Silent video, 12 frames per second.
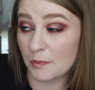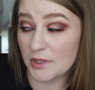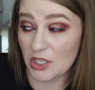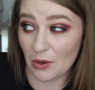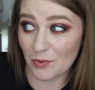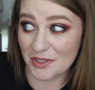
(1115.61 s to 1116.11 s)

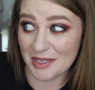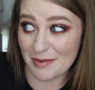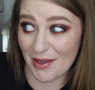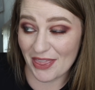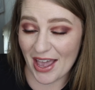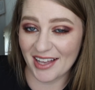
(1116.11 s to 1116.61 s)
So we'll see
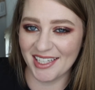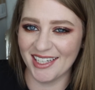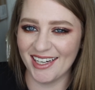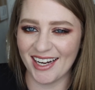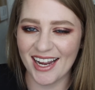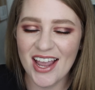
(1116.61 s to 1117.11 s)
about
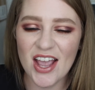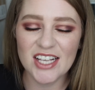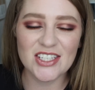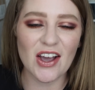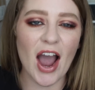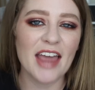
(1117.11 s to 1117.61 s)

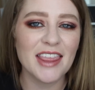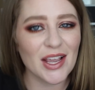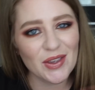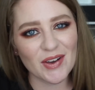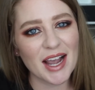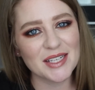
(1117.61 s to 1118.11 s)
that. So I
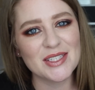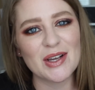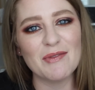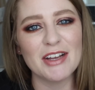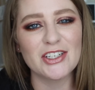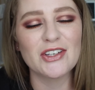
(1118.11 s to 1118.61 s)
thank you guys
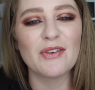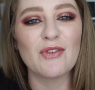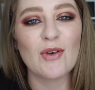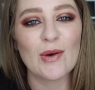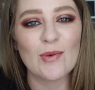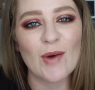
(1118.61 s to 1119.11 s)
so much
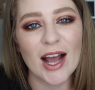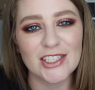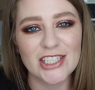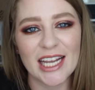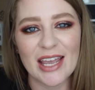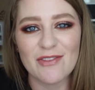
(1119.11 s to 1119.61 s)
for
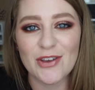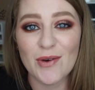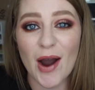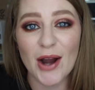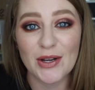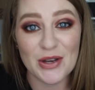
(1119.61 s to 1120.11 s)
watching. If
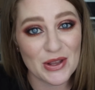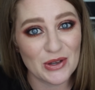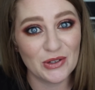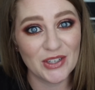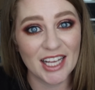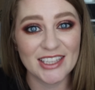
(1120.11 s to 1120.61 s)
you are
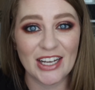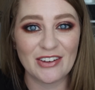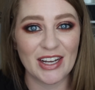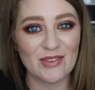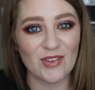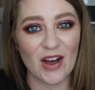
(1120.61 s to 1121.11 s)
new,
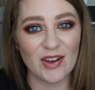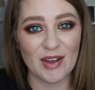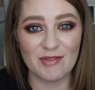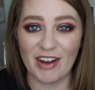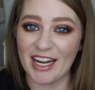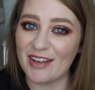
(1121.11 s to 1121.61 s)
hello and
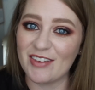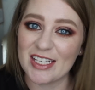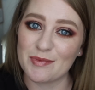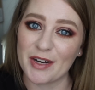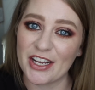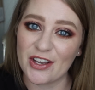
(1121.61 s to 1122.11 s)
welcome. My name
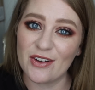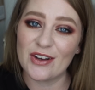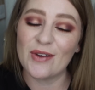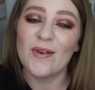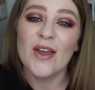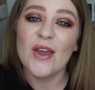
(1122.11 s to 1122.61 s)
is Brittany
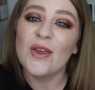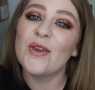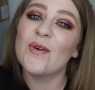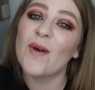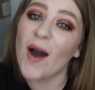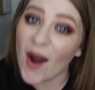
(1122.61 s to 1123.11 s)
Coco.
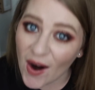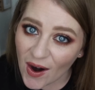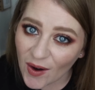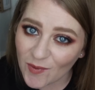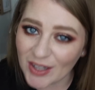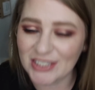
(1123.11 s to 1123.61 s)
You
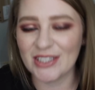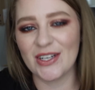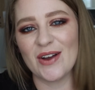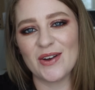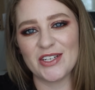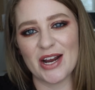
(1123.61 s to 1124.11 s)
are watching The
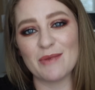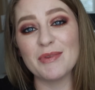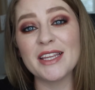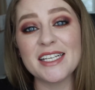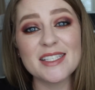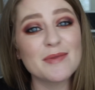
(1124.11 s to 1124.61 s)
Cocco Channel.
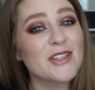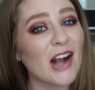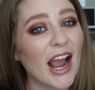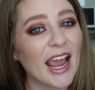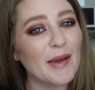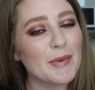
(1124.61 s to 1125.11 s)
Please
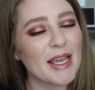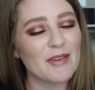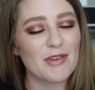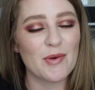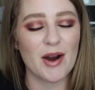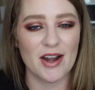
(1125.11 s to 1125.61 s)
subscribe
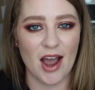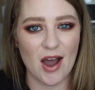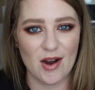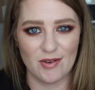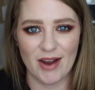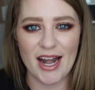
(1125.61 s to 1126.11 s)
if you are
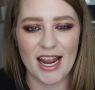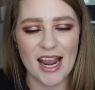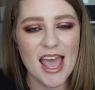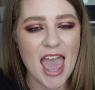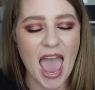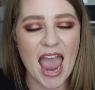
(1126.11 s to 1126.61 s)
not
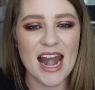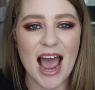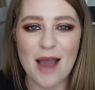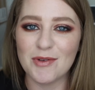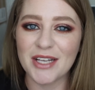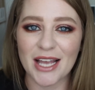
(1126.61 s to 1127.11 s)
already, and
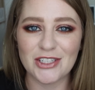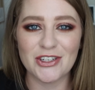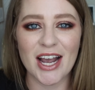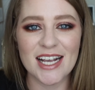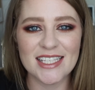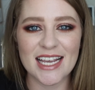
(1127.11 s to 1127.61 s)
I will catch
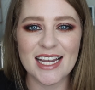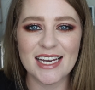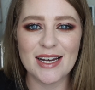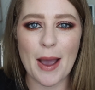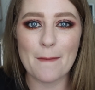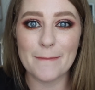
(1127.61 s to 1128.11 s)
you guys
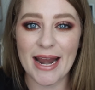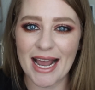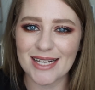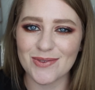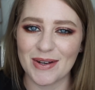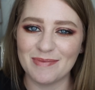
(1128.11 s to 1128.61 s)
in my
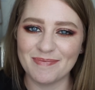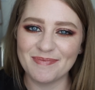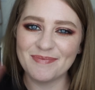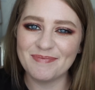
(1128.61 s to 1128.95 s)
next one.